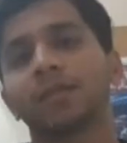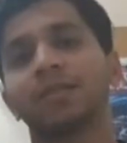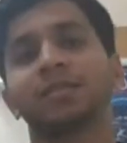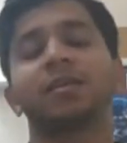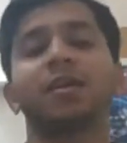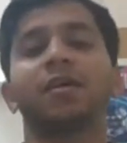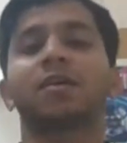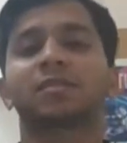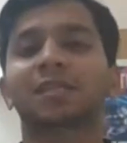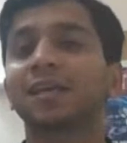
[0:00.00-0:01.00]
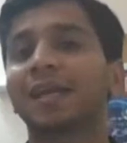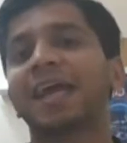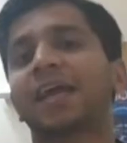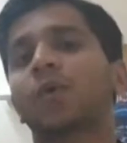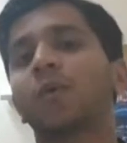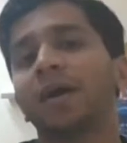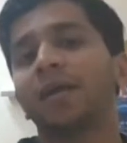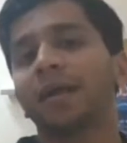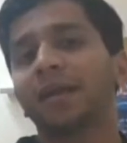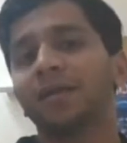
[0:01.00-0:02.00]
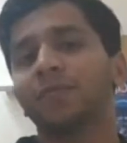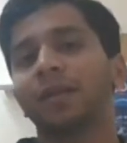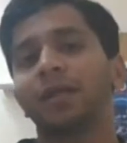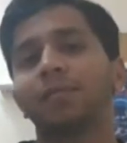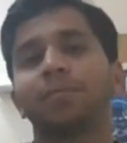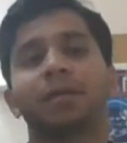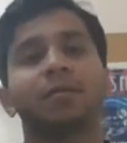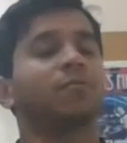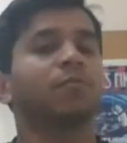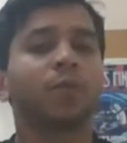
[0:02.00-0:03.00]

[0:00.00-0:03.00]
this is a skill that I acquired and it will help me.